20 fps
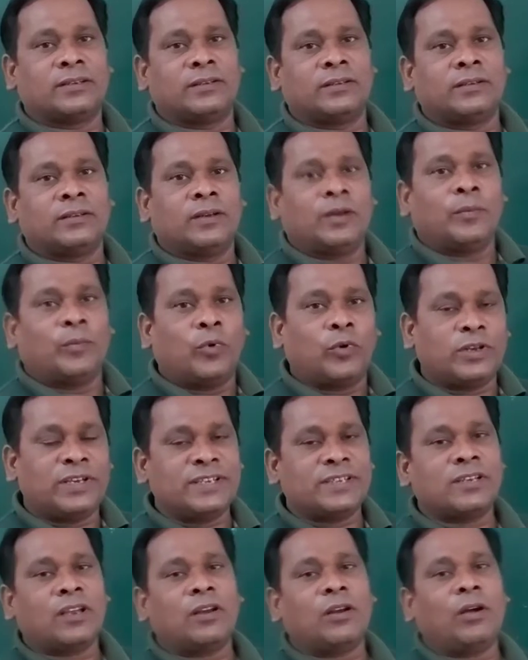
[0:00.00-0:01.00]

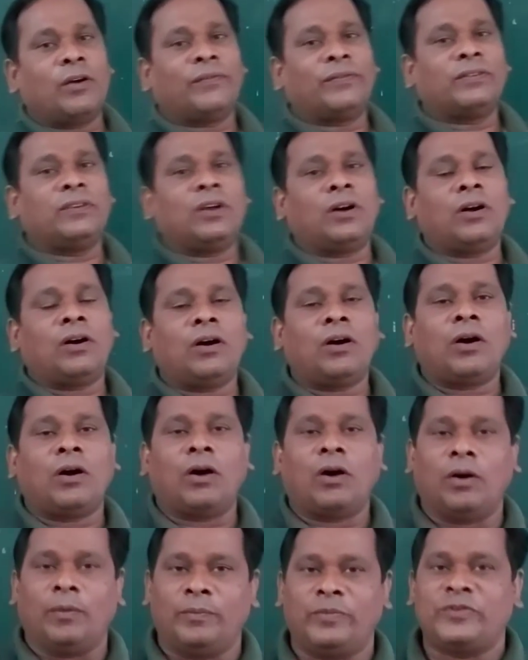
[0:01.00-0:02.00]
position of the
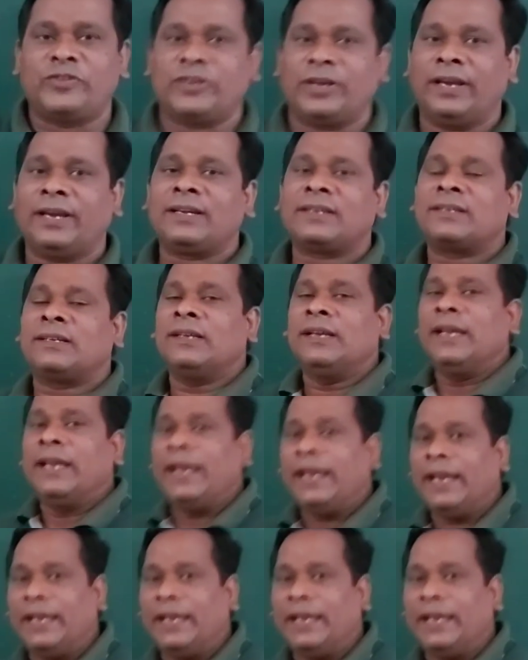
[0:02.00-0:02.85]
object in